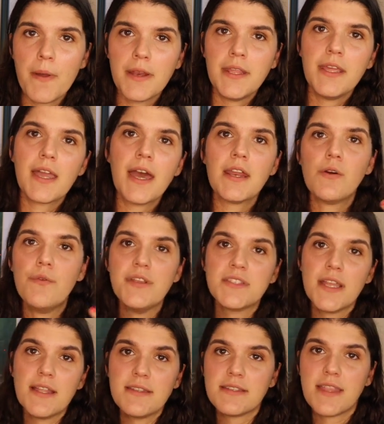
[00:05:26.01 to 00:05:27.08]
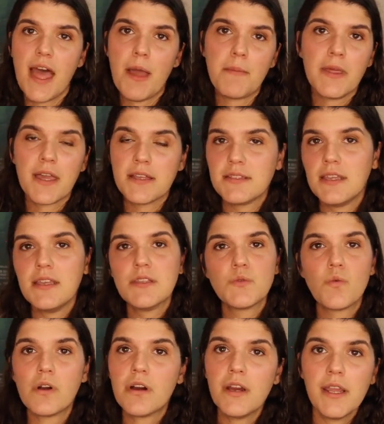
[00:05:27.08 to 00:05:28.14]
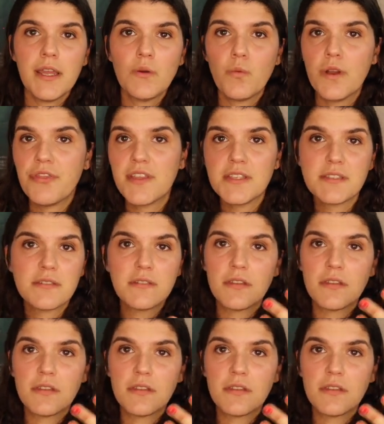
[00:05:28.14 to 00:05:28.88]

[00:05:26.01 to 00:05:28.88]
and he kind of resents that because he's worried with this